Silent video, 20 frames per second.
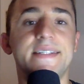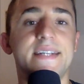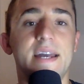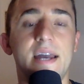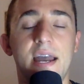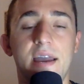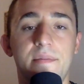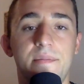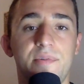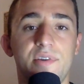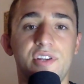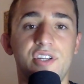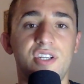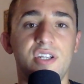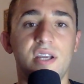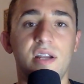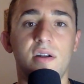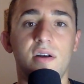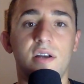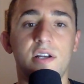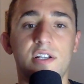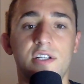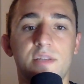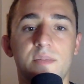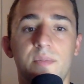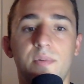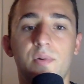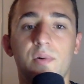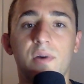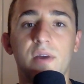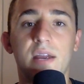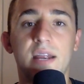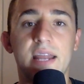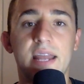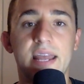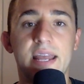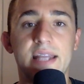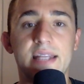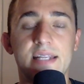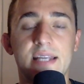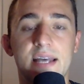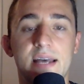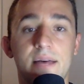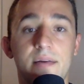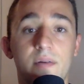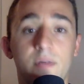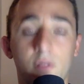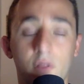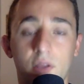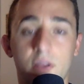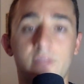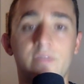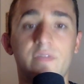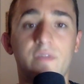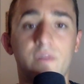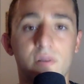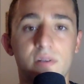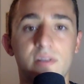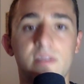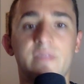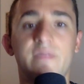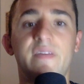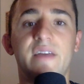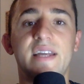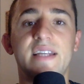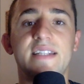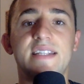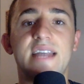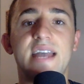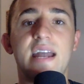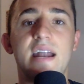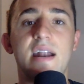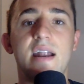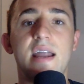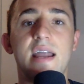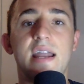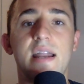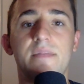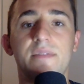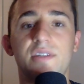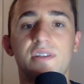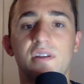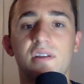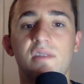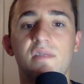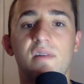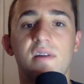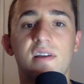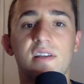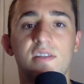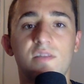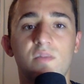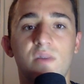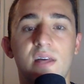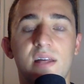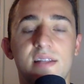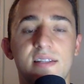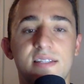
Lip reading: I appreciate all your support, and looking forward to the fight Saturday, and I'm sure you are as well.